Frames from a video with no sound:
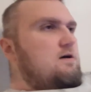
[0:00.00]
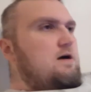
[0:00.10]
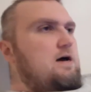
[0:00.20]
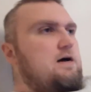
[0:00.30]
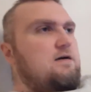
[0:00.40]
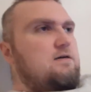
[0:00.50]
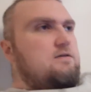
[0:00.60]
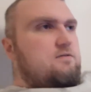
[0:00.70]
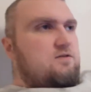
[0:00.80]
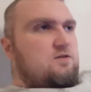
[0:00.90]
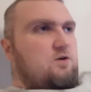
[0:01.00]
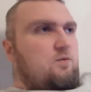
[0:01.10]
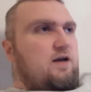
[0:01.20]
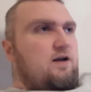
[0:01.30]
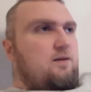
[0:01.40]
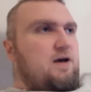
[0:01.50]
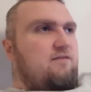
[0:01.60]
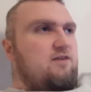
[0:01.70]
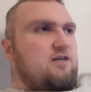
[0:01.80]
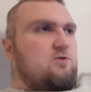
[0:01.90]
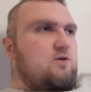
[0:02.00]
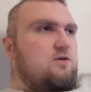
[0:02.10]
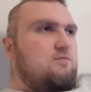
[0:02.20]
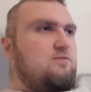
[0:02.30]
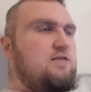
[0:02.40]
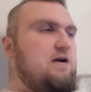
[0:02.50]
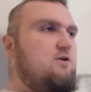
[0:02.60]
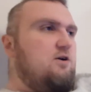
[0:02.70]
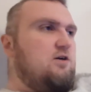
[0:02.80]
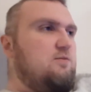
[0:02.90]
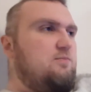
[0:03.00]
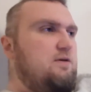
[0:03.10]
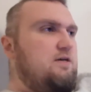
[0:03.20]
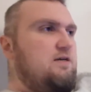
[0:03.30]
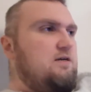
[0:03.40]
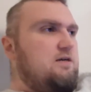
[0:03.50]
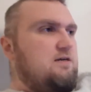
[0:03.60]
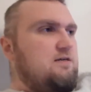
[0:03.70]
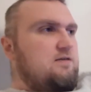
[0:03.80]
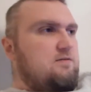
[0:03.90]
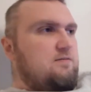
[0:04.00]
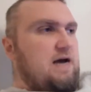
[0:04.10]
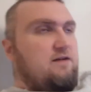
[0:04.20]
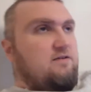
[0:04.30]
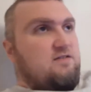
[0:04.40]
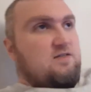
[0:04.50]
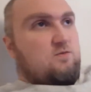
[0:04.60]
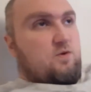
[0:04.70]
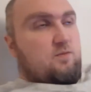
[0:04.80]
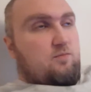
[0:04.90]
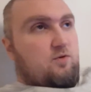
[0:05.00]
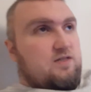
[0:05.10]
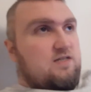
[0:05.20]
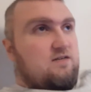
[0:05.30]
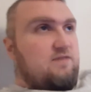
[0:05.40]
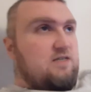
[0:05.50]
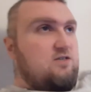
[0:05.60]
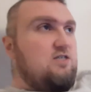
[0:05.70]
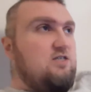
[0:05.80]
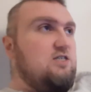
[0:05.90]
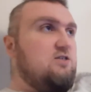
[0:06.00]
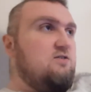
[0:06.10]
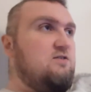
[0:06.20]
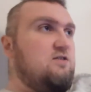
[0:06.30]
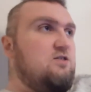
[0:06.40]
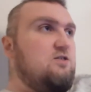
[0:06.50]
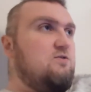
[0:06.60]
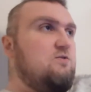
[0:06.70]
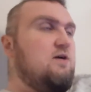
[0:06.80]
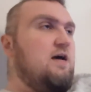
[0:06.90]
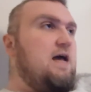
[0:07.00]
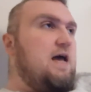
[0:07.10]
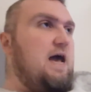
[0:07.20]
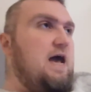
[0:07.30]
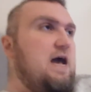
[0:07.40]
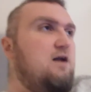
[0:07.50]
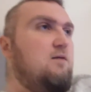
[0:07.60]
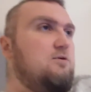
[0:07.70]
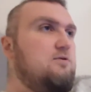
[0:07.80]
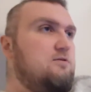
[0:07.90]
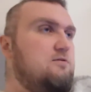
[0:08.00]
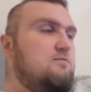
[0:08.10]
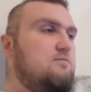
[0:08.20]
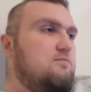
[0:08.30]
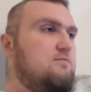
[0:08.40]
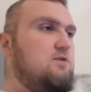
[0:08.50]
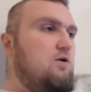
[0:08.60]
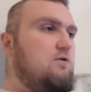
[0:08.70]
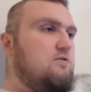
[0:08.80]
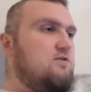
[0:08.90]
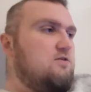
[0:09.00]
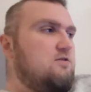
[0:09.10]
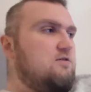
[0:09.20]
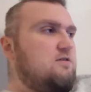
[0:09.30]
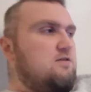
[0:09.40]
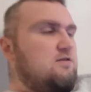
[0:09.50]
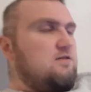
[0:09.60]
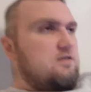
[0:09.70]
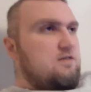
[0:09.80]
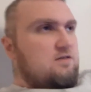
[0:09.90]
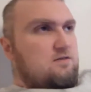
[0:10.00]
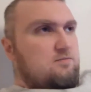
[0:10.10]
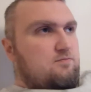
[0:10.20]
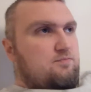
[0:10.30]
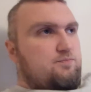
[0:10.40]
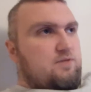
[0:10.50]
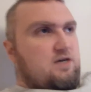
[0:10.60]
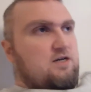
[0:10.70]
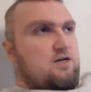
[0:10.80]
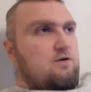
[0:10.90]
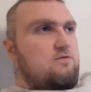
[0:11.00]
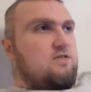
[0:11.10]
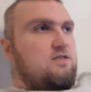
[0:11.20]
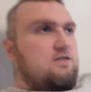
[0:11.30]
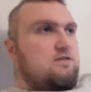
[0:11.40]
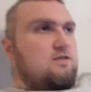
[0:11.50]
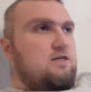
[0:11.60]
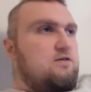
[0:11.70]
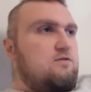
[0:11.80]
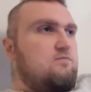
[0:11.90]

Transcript: Uh, so we end up having it to where Tara could be uh, Alice at one point, then eventually she turns into animal alter and uh, goes and uh,